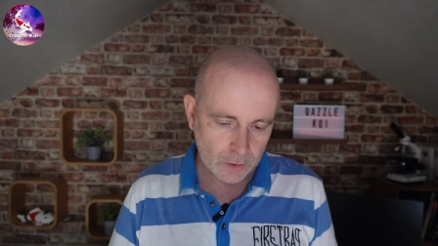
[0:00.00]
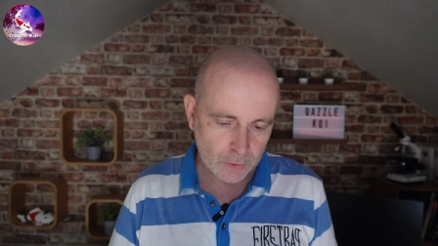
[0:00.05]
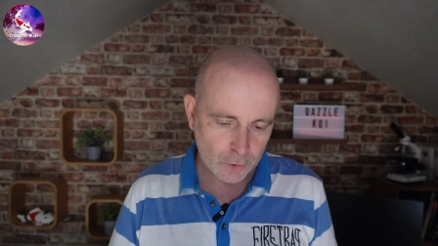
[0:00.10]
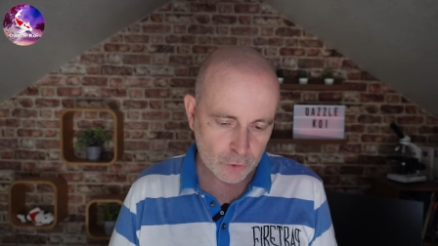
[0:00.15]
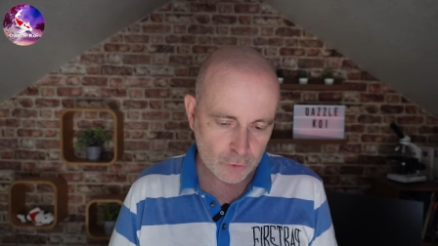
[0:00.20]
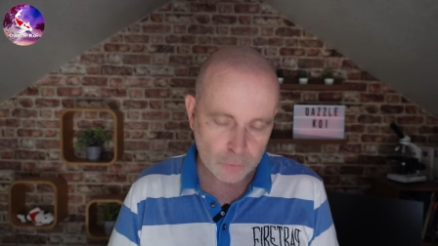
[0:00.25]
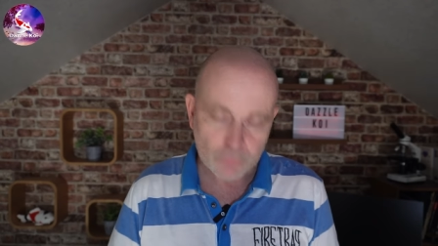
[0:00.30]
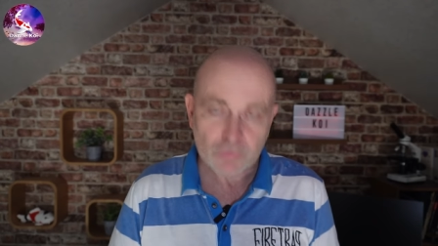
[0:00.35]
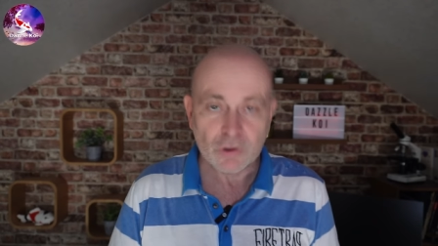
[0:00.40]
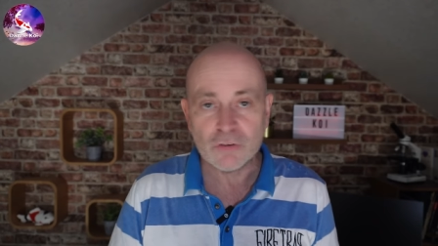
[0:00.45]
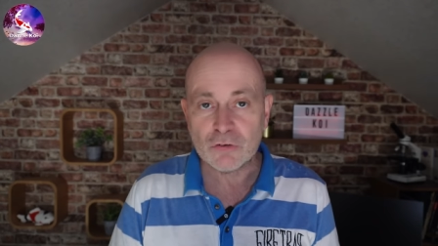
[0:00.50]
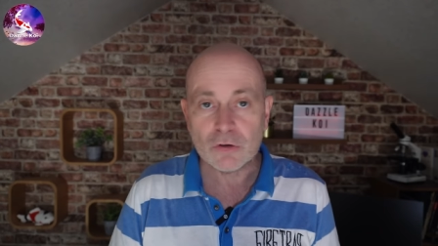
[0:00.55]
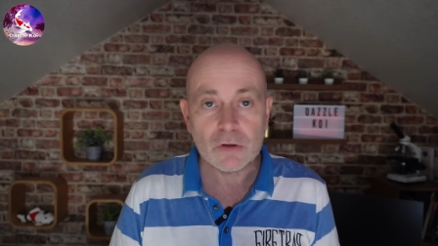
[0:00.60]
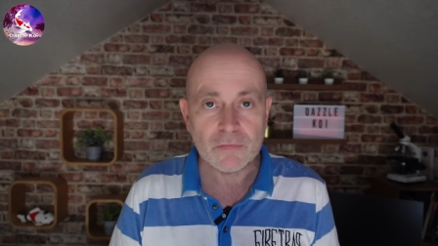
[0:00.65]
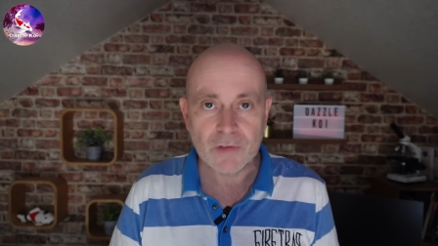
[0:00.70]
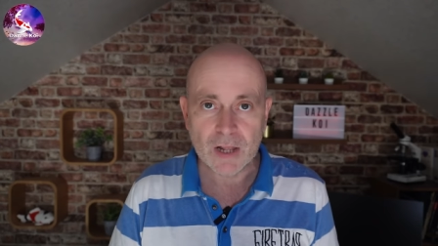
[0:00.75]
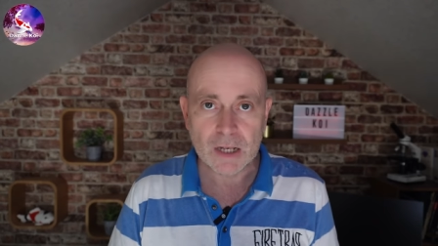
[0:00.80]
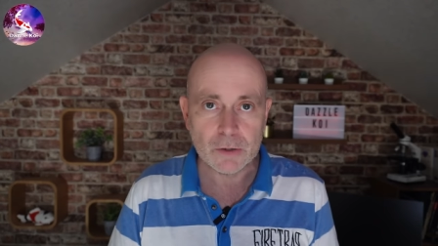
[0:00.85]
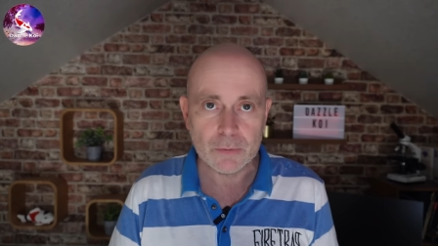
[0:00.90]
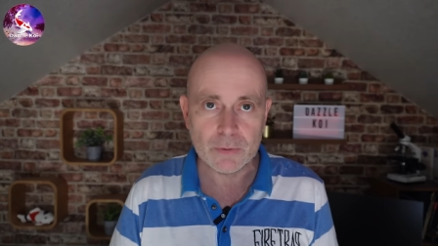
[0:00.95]
the
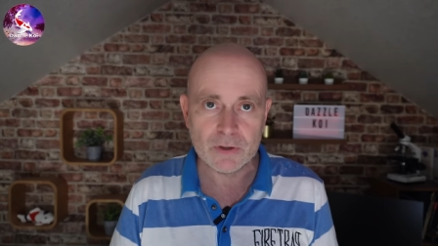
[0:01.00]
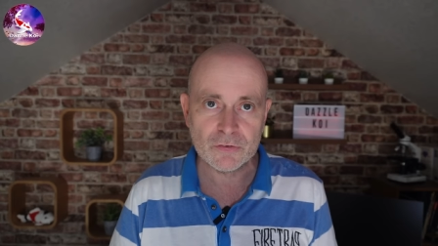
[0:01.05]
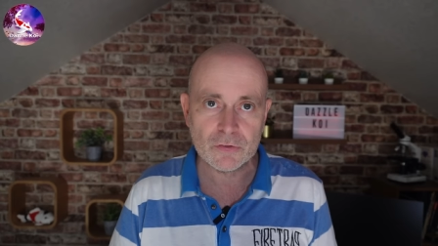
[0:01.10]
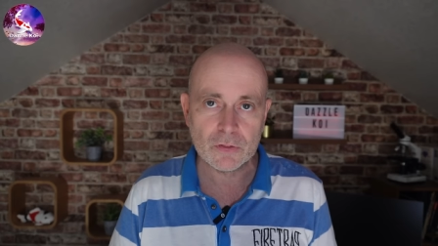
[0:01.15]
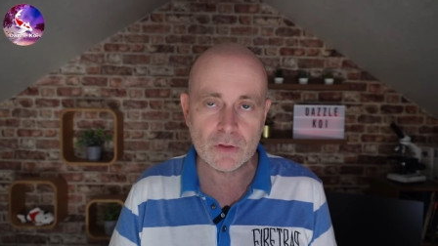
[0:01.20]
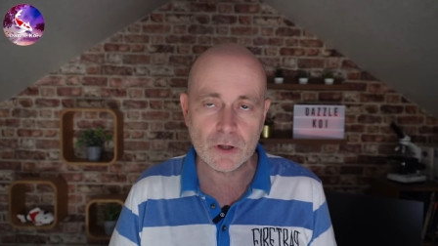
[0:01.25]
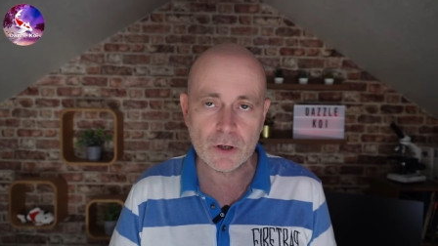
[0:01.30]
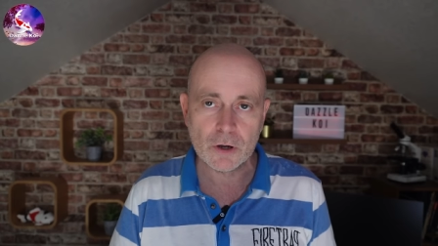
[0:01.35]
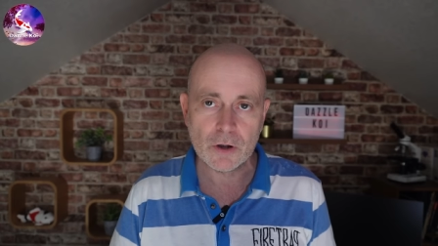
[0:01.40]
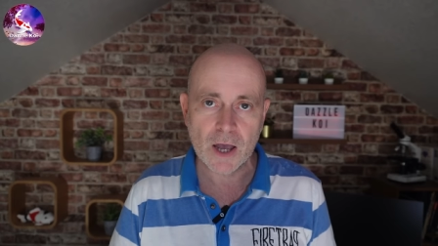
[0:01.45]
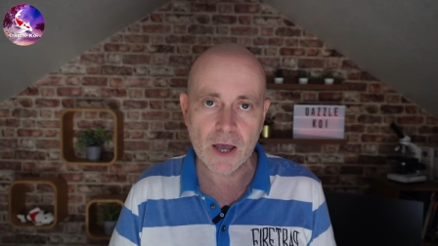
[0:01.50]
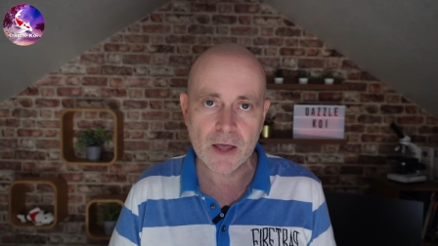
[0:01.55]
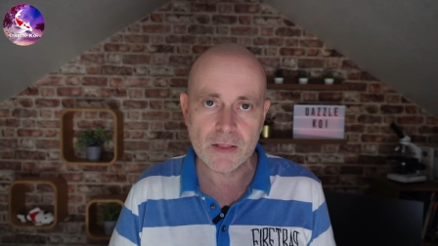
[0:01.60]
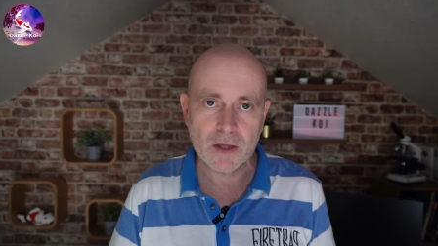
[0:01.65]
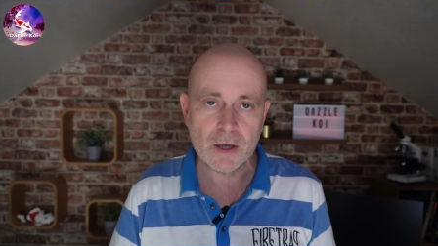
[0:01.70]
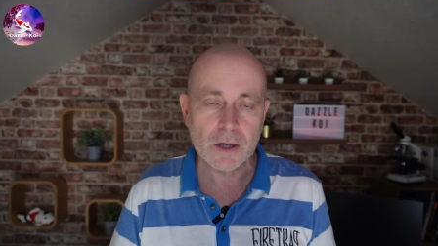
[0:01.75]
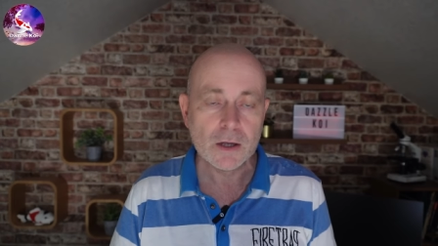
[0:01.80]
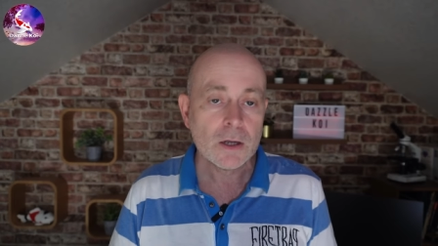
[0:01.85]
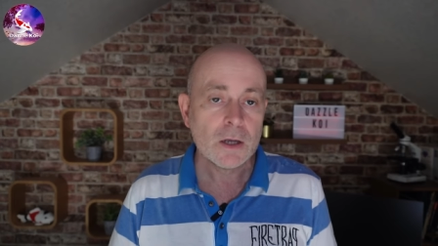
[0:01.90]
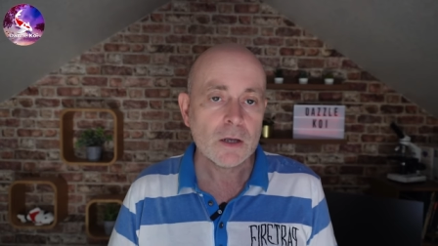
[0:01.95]
nutritional value isn't there
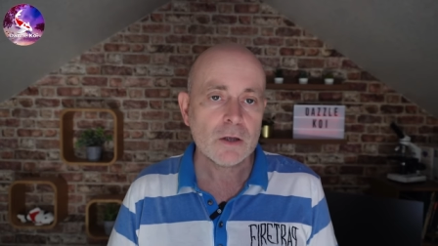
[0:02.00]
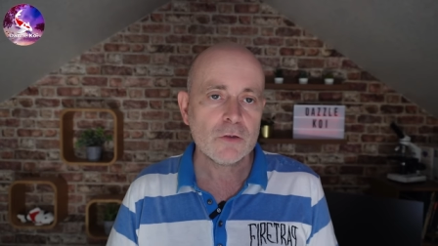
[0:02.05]
either.